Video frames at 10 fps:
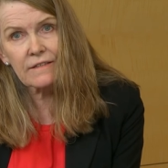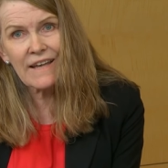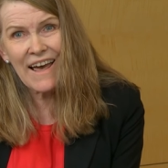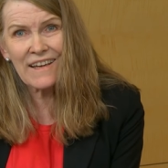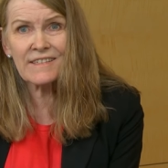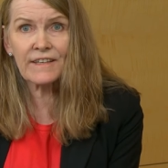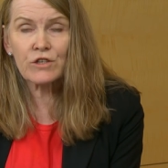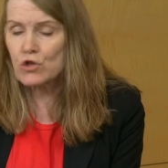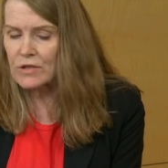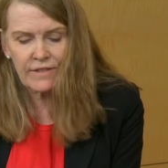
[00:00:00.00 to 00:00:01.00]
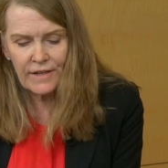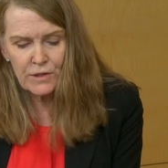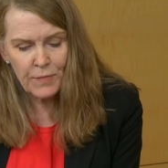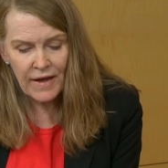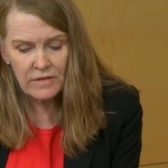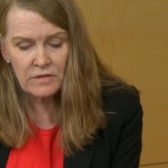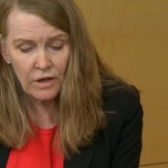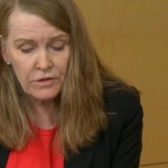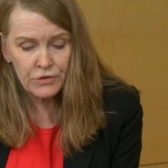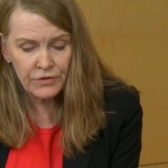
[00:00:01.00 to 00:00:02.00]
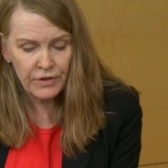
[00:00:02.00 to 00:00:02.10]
tax that just gets passed on to the